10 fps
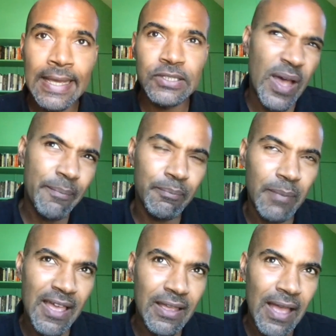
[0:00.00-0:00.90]
So
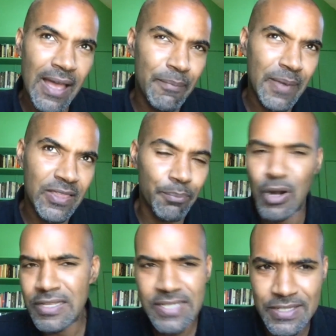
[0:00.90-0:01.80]
I'm I, am i am in the
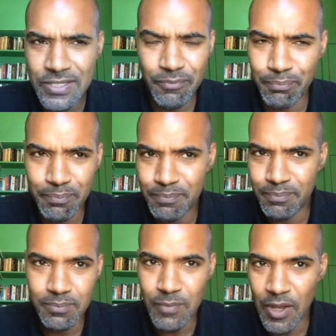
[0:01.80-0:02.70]
process of
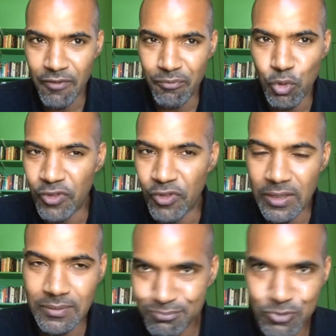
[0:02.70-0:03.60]
of
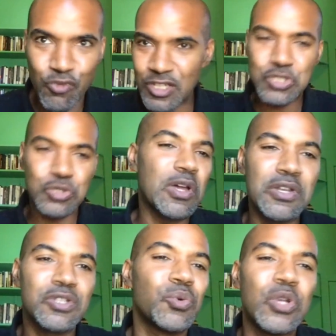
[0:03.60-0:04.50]
moving moving to
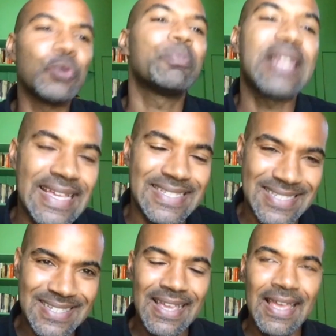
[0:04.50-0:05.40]
a to a new
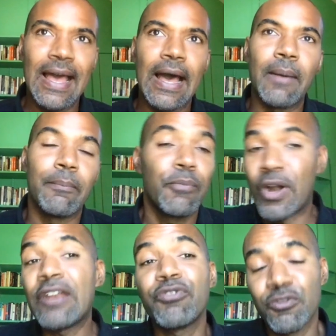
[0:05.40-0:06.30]
place. Um,
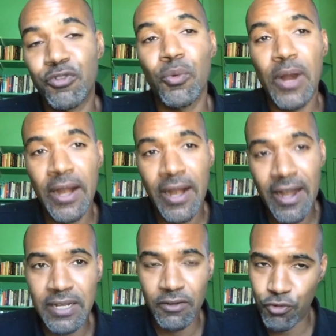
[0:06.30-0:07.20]
grateful for where
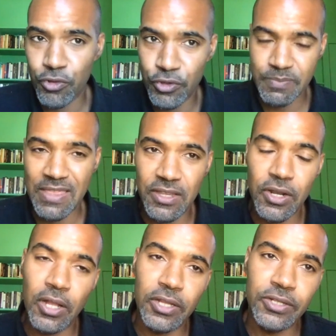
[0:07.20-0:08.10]
I've been and for those
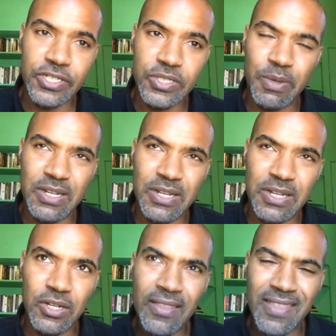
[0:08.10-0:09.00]
methodologies, but
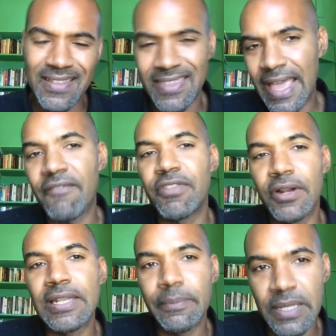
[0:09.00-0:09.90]
knowing that they have
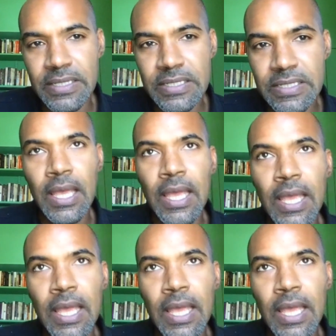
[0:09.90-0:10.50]
their limits.